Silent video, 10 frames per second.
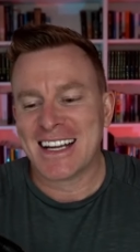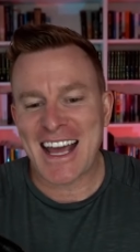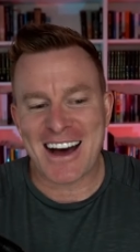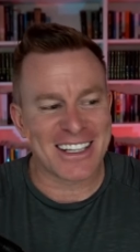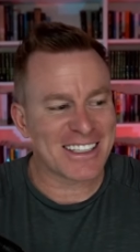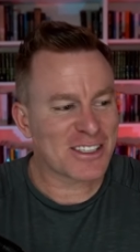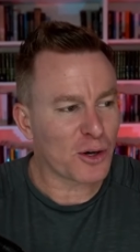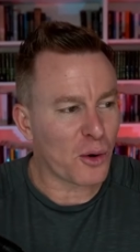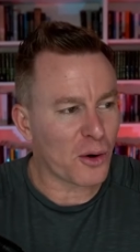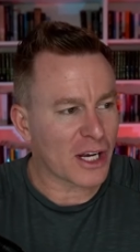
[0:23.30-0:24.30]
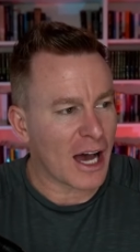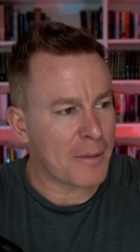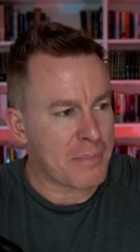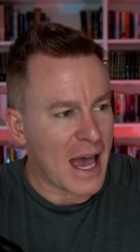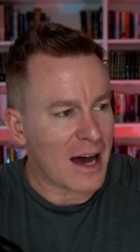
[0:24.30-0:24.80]
Now let's talk
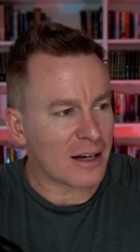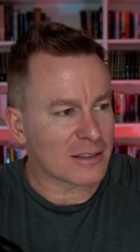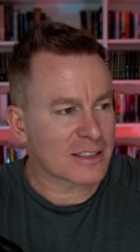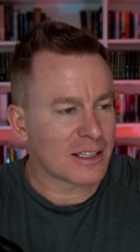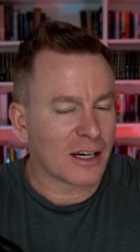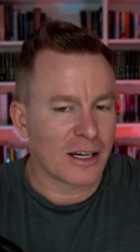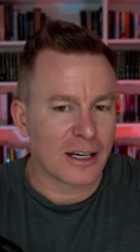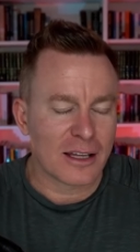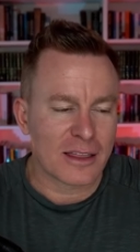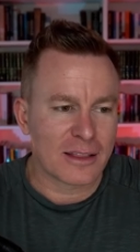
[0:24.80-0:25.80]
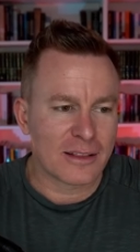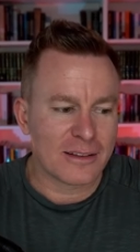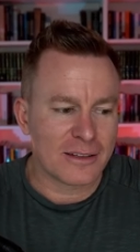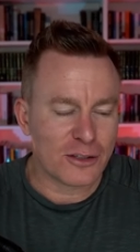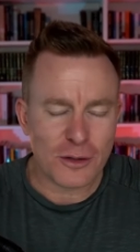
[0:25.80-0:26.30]
about
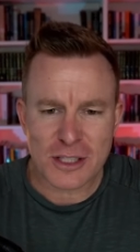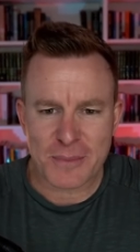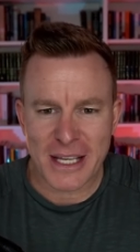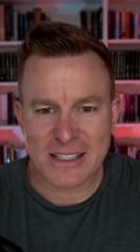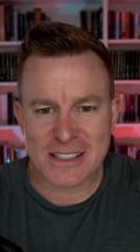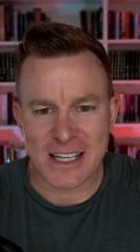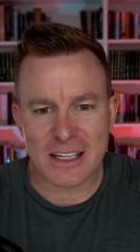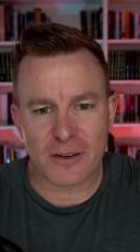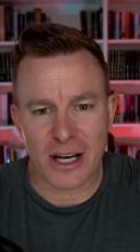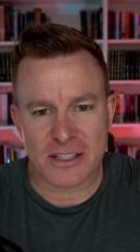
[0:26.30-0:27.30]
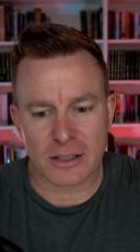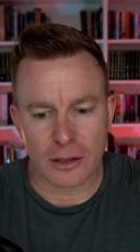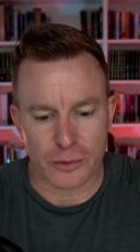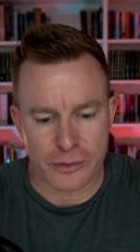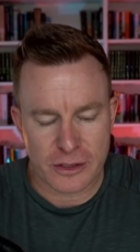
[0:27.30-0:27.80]
humans being incentivized to
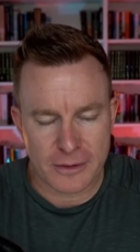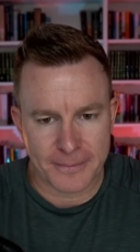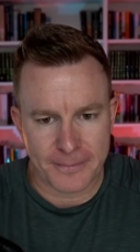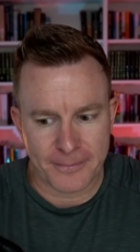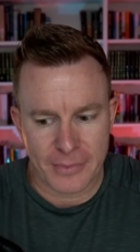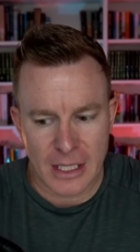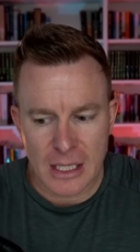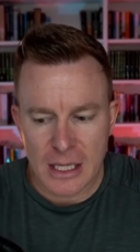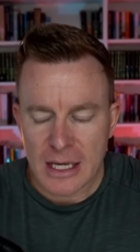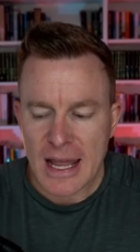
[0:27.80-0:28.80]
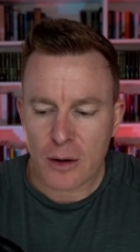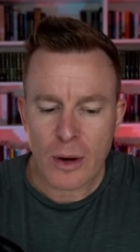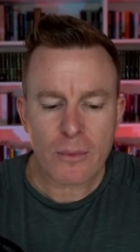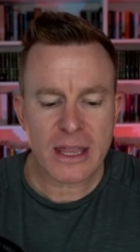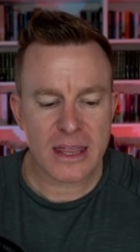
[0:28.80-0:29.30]
lose. Now,
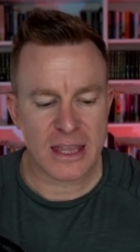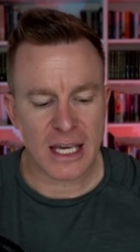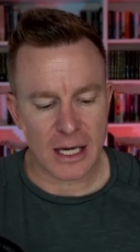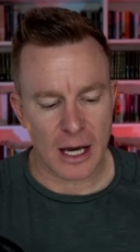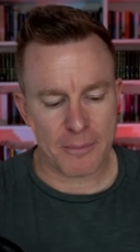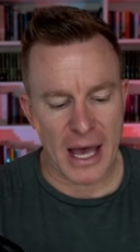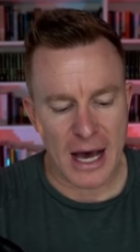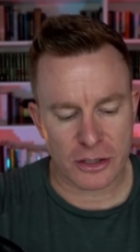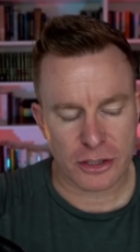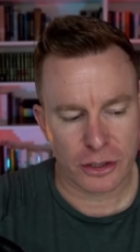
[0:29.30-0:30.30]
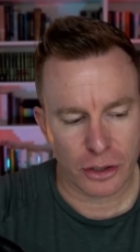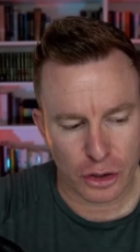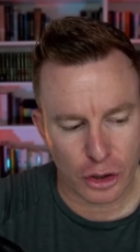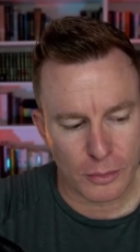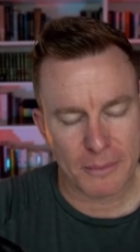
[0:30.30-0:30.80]
when we think about
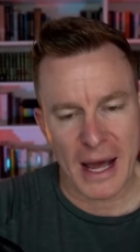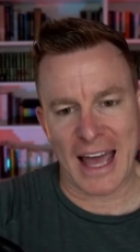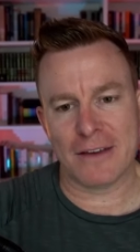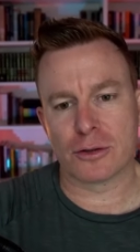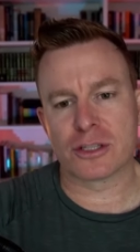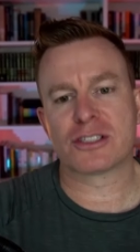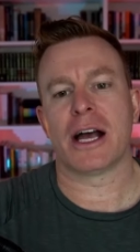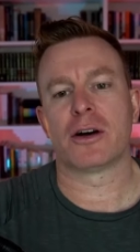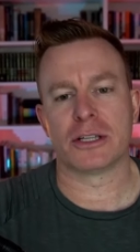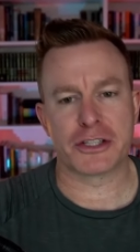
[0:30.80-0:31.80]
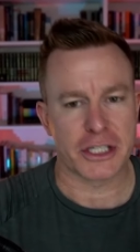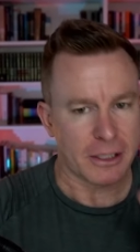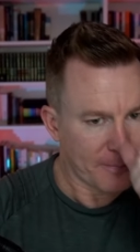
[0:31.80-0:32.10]
human behavior and psychology,